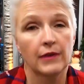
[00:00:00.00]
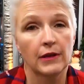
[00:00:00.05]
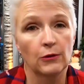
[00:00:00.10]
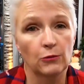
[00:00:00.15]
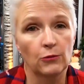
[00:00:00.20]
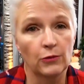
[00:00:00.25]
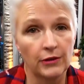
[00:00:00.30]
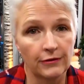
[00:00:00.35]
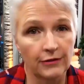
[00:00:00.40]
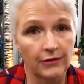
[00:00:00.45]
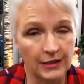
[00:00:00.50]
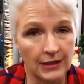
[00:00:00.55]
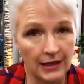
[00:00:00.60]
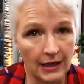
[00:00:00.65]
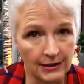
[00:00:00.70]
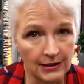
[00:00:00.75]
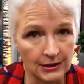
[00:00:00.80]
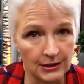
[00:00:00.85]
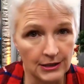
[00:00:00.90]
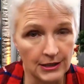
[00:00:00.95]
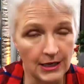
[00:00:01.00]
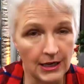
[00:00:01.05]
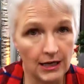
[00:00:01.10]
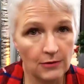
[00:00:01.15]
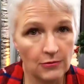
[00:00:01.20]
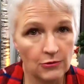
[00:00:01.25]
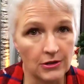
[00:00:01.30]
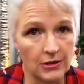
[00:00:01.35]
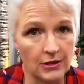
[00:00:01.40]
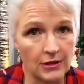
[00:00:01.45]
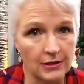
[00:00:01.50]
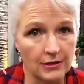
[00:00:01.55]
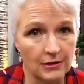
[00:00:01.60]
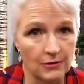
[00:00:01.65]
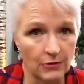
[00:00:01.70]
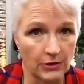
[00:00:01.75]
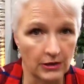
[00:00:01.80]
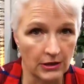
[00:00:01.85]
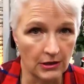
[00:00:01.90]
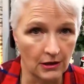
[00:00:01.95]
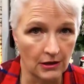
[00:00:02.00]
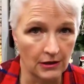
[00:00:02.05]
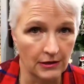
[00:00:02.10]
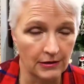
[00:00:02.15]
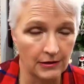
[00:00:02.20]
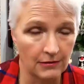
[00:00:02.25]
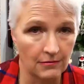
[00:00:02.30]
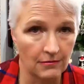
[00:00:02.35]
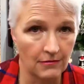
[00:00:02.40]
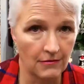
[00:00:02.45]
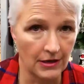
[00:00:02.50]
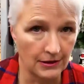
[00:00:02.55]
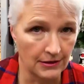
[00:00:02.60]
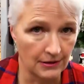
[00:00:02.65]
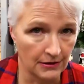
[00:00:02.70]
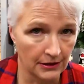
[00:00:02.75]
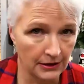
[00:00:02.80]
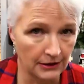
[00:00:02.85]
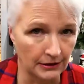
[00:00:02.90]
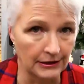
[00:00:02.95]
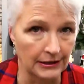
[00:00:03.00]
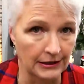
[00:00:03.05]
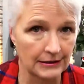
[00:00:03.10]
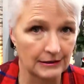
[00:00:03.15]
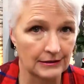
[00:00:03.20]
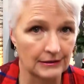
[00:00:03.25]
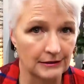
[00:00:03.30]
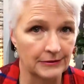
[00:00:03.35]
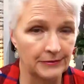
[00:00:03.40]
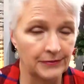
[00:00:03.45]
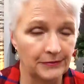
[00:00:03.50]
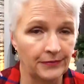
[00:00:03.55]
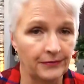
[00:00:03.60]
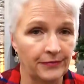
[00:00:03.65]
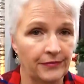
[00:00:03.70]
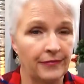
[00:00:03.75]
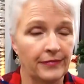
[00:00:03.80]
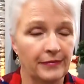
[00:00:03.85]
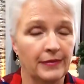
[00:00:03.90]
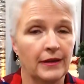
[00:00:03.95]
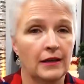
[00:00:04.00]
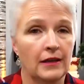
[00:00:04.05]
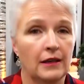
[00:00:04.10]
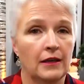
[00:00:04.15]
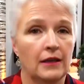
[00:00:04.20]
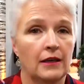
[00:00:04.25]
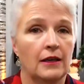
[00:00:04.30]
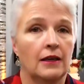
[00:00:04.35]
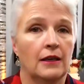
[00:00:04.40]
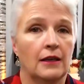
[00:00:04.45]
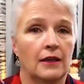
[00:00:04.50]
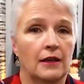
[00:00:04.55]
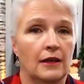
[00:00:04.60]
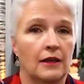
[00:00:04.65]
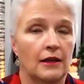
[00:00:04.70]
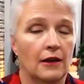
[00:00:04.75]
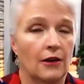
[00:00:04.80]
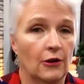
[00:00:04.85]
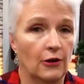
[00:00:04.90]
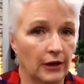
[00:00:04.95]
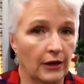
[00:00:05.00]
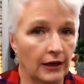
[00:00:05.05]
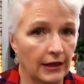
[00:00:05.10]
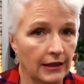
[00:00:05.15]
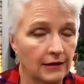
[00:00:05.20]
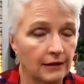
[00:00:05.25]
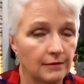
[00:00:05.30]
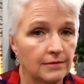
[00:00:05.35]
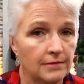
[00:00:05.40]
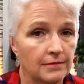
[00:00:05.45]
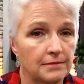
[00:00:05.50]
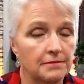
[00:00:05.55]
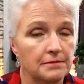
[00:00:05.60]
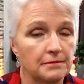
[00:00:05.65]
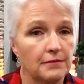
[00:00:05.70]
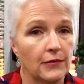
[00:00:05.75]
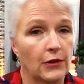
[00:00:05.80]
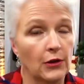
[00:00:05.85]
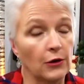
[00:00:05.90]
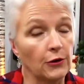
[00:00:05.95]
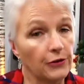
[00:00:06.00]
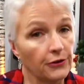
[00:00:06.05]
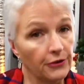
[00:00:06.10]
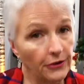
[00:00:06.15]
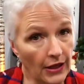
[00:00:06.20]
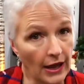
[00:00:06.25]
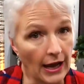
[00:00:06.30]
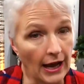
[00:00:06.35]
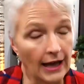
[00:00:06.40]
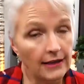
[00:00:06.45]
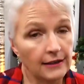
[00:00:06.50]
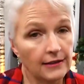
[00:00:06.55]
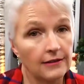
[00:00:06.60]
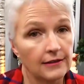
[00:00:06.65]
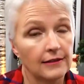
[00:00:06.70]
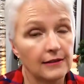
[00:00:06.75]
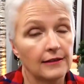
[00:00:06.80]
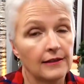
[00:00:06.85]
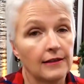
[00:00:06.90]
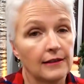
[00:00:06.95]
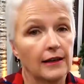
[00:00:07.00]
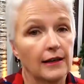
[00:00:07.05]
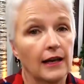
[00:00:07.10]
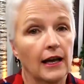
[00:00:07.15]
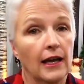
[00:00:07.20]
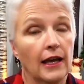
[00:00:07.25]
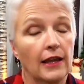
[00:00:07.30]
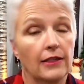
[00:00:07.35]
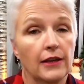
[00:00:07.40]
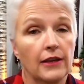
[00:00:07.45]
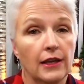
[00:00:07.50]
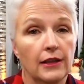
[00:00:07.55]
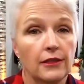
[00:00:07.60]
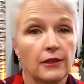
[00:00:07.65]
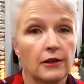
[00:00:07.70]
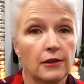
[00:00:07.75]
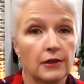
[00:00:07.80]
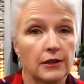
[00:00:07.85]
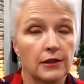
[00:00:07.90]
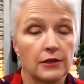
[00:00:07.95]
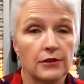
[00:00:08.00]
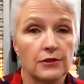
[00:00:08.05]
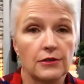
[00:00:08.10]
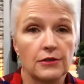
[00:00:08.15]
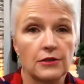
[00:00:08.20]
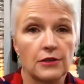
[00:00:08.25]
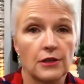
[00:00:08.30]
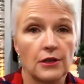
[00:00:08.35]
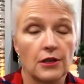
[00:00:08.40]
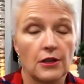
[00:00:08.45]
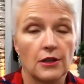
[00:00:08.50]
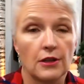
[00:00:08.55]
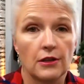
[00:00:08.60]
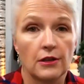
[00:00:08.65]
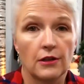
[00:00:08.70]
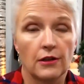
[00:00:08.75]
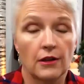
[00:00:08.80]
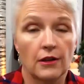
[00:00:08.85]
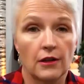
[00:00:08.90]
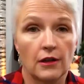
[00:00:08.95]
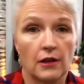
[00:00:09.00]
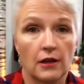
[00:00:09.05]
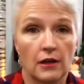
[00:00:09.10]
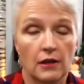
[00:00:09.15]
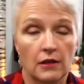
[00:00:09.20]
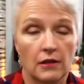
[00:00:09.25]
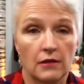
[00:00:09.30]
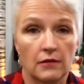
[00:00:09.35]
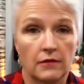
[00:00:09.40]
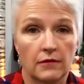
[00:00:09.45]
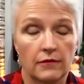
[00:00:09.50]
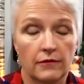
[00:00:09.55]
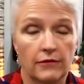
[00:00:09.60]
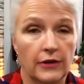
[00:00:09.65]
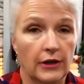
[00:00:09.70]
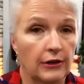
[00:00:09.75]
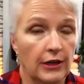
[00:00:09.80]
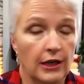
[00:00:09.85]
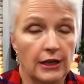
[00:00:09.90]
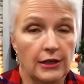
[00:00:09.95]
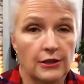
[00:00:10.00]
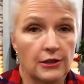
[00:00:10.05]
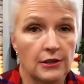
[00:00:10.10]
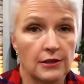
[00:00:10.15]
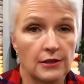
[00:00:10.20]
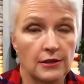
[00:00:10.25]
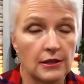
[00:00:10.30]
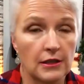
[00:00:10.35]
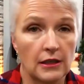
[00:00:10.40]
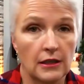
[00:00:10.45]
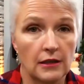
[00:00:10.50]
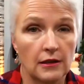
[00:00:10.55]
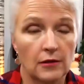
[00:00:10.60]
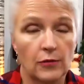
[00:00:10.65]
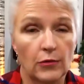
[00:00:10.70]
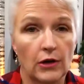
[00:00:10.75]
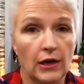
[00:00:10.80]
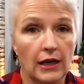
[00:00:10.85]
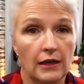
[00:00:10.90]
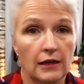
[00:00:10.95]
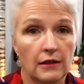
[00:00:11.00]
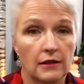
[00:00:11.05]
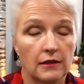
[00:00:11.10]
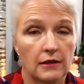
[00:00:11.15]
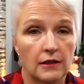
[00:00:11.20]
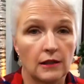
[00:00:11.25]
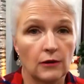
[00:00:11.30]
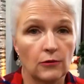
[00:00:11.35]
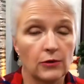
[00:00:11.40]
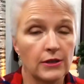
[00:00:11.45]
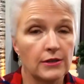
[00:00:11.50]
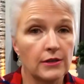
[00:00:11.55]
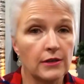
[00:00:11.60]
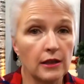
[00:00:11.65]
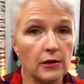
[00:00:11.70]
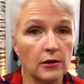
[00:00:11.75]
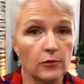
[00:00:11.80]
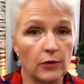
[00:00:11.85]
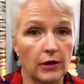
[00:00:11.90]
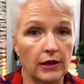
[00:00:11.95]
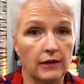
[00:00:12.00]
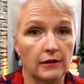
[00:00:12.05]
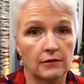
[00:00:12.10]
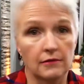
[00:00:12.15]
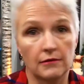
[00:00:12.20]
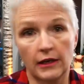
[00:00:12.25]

We've attached a name to this and we call it mental illness. All right, there's that. And then there is variations in the brain that we celebrate.